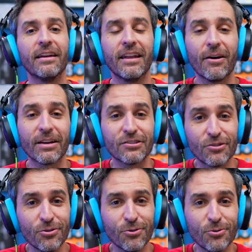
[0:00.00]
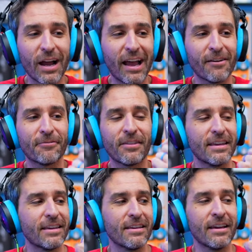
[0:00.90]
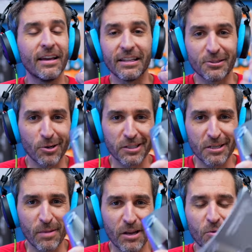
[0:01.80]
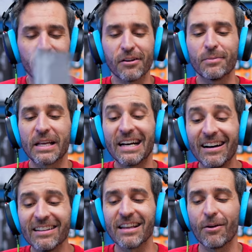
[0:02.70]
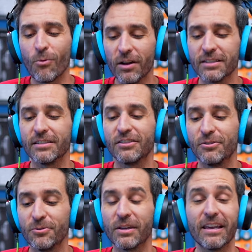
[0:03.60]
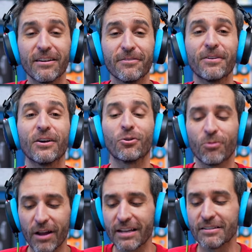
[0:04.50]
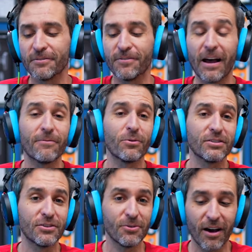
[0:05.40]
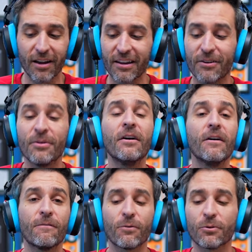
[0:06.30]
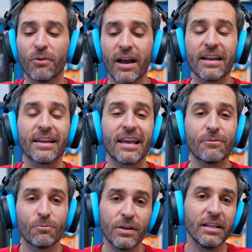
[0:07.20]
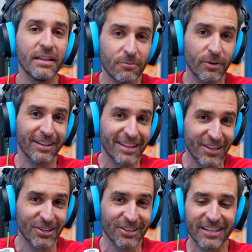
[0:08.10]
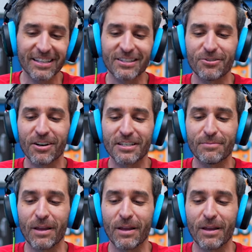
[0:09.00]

Now I do have the instruction manual here because I wanted to give credit to 512 Audio for writing a really, really good instruction